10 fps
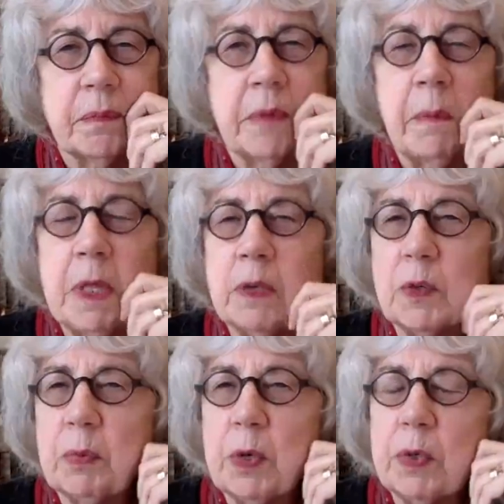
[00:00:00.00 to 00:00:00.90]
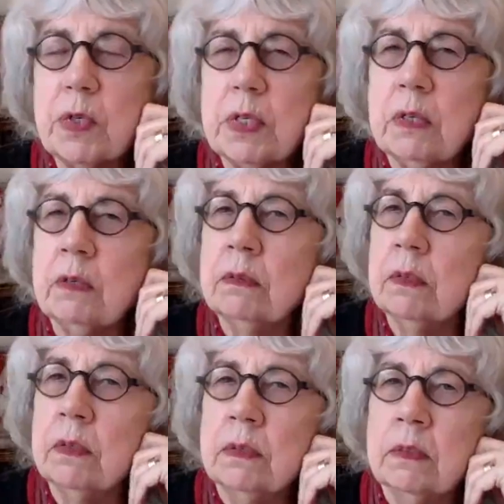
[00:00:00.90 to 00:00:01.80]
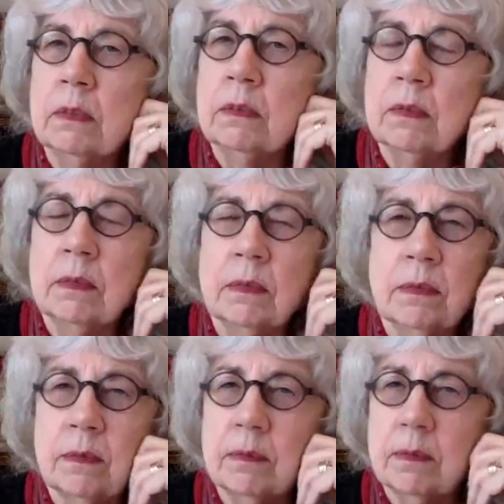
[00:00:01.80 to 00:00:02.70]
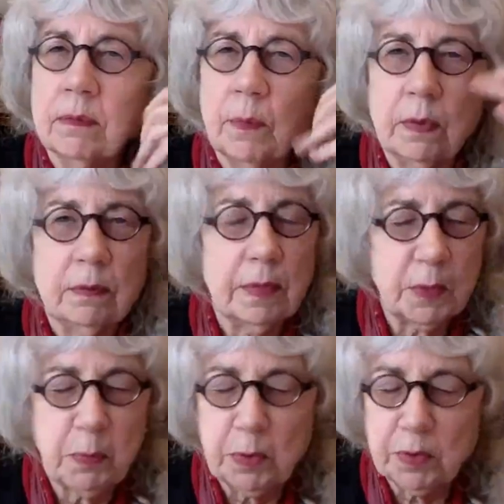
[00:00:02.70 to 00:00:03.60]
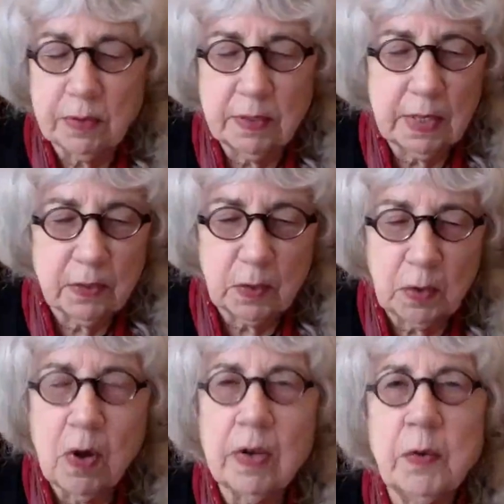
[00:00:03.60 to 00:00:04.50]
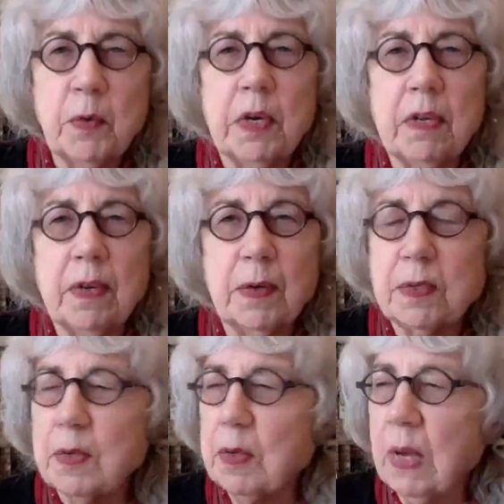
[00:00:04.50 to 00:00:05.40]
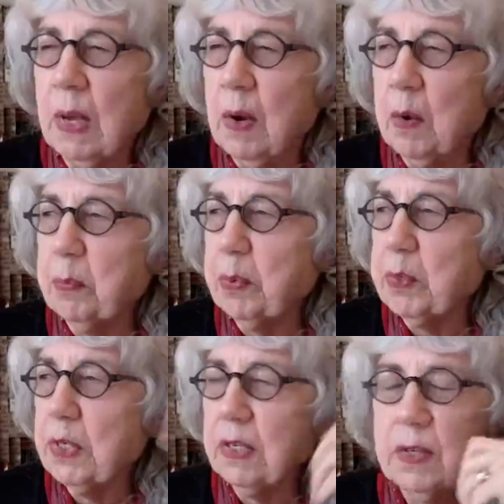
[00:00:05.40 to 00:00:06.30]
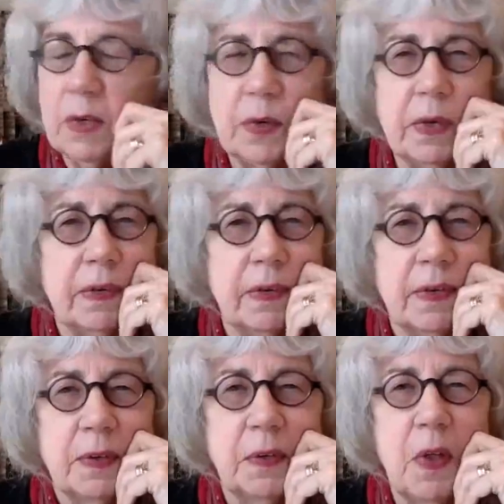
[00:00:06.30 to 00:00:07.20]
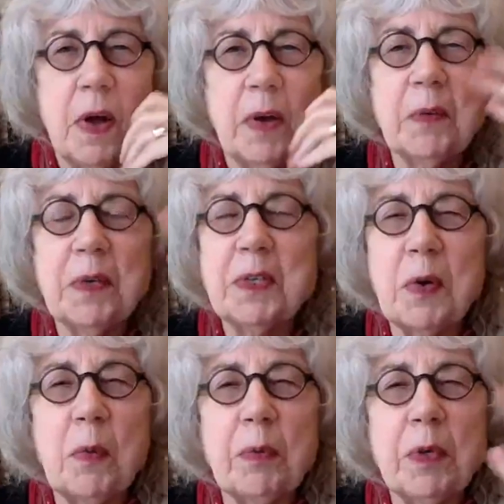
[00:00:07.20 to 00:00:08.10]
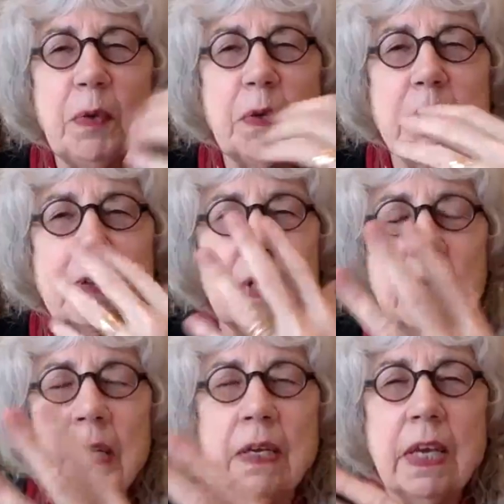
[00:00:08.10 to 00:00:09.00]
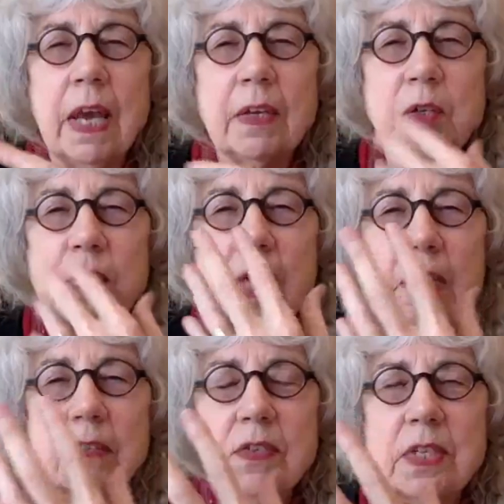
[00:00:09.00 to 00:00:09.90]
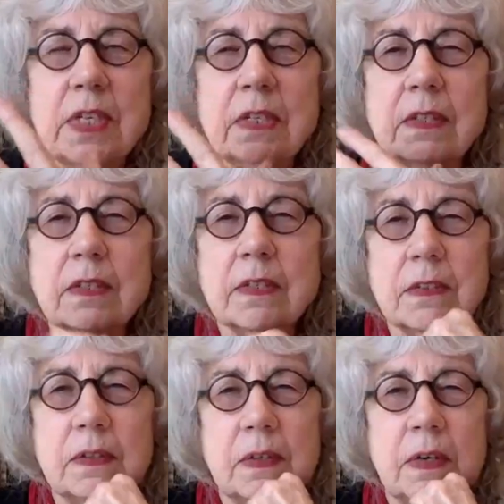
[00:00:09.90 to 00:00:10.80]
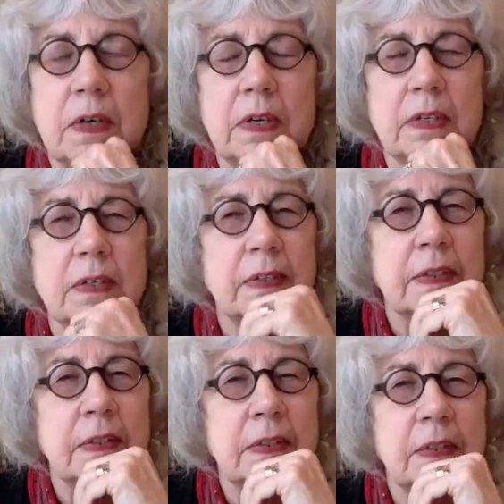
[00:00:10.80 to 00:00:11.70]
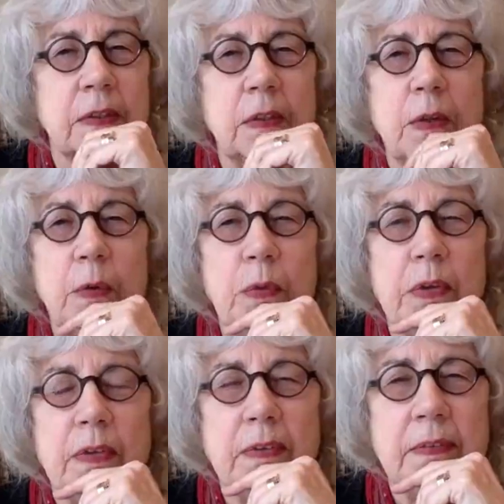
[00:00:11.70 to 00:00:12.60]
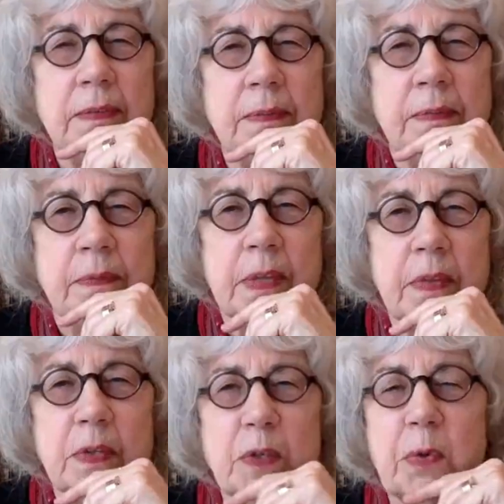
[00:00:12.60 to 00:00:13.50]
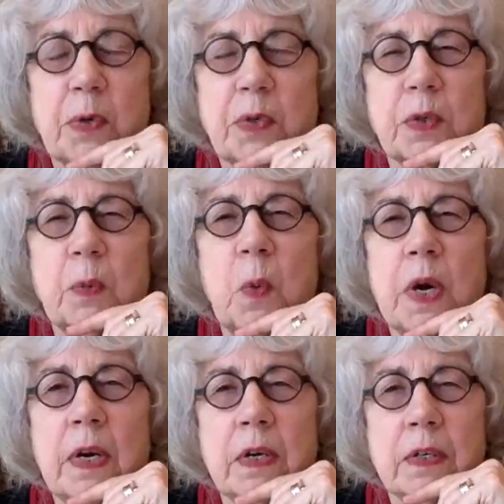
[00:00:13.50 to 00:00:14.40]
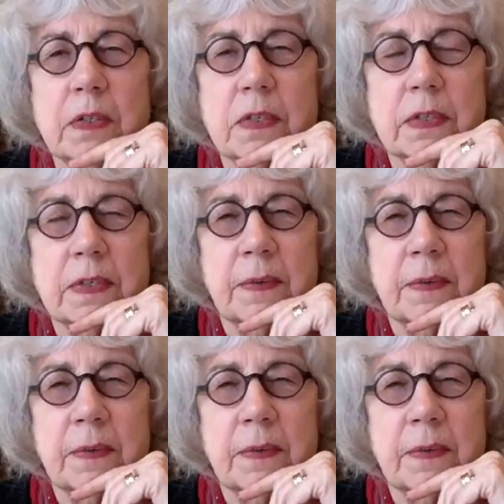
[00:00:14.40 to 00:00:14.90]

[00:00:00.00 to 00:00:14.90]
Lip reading: Maybe this person, when this person does laundry, there's a particular laundry soap and you can catch that scent on clothing that this person wears.